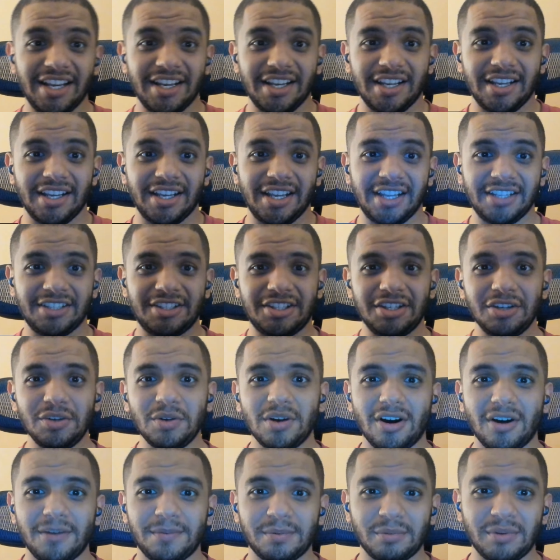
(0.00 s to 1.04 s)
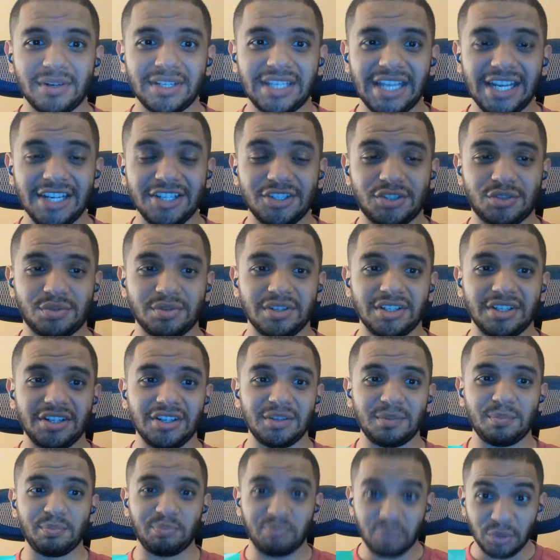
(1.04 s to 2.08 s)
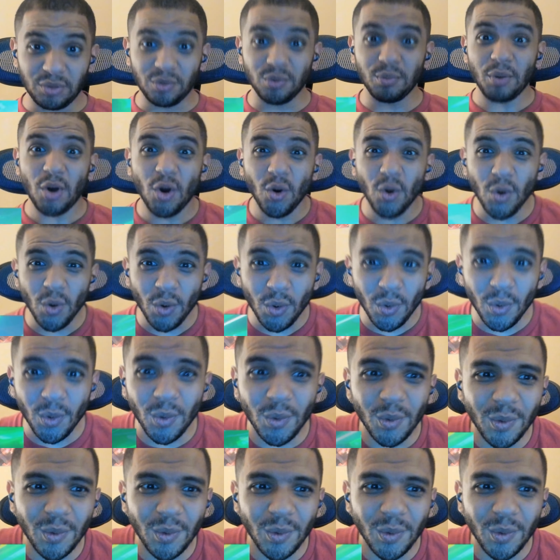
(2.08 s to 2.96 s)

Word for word: And cue all for one game trigger. Ooh! Ooh!